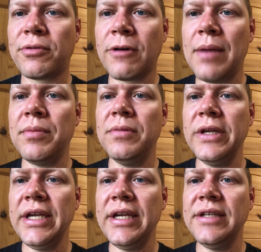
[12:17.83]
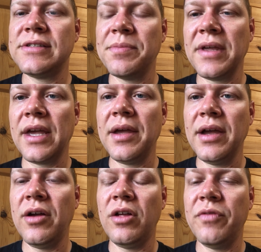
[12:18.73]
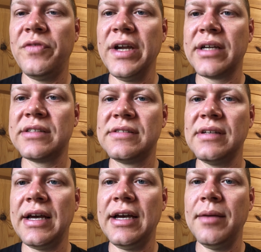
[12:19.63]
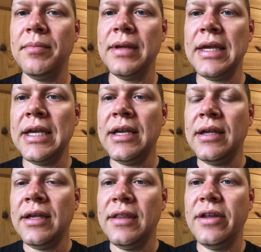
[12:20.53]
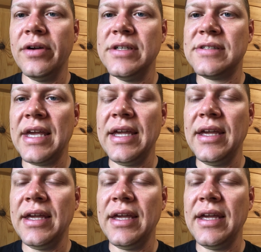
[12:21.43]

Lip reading: probably something I'll fix. There is